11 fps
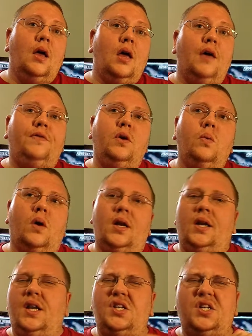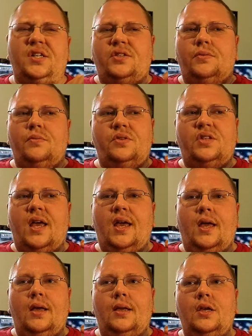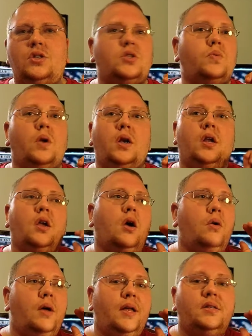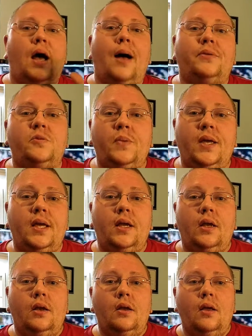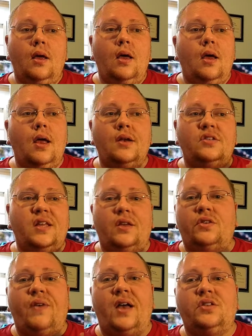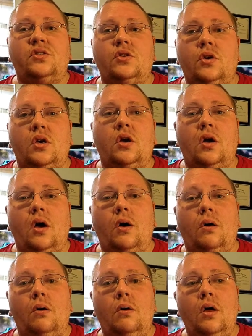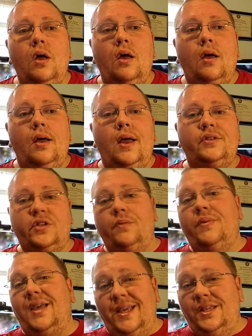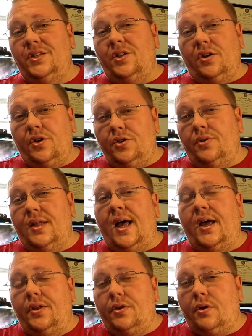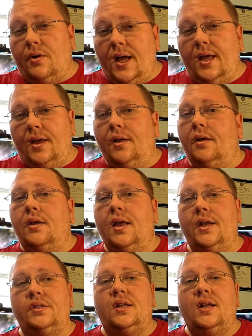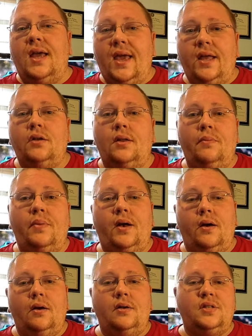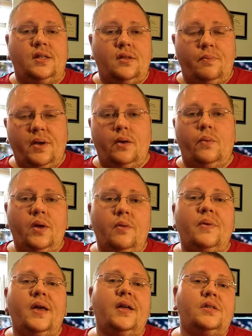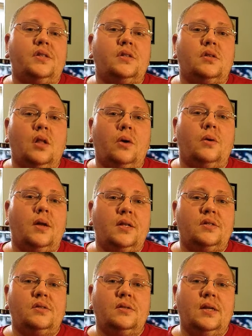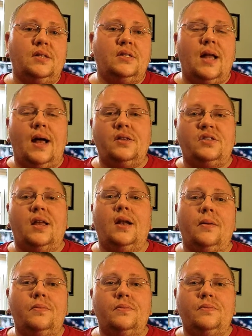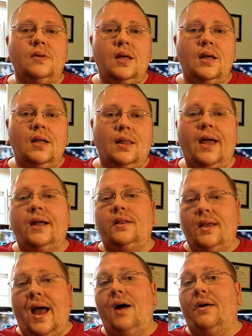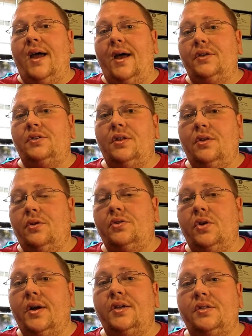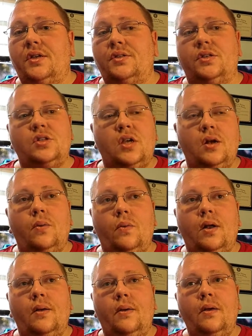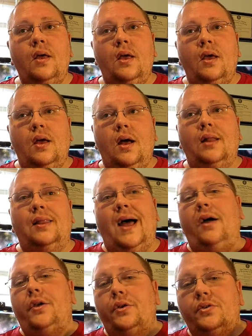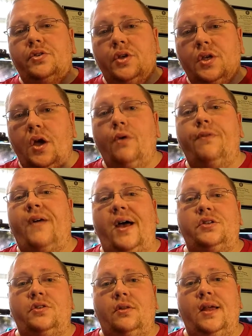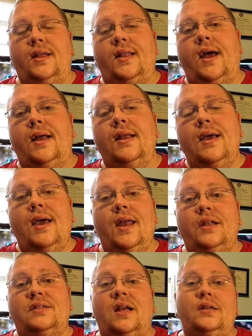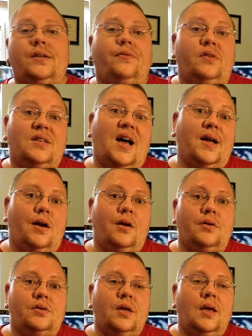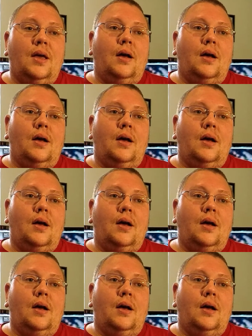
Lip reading: If you wanted to just say you just wanted to go hit top speed and see as fast as you can go, it's going to be easier to do that in the Kraton, and it's handle it better. It's got the bigger wheelbase. It's lower. It's not set up like the Outcast and the Notorious is. It's going to want to allow you to go faster like that, and it's got different tires.